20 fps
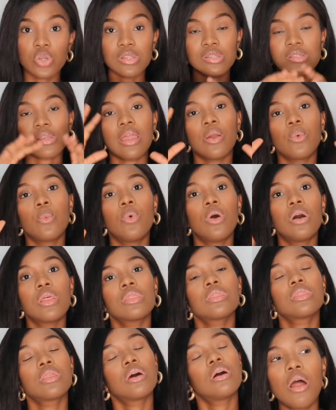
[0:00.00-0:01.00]
so I
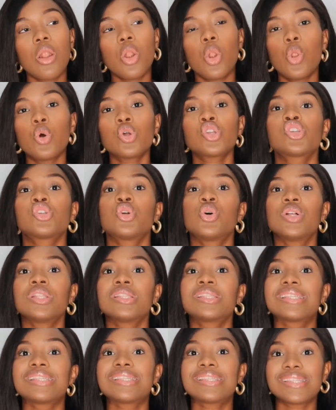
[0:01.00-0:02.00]
want the lotion
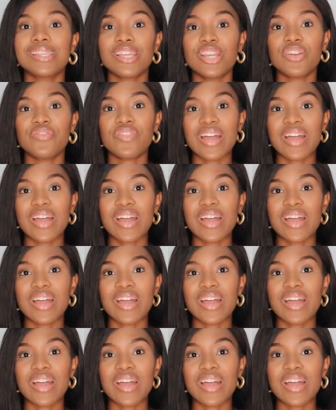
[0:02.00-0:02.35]
to serve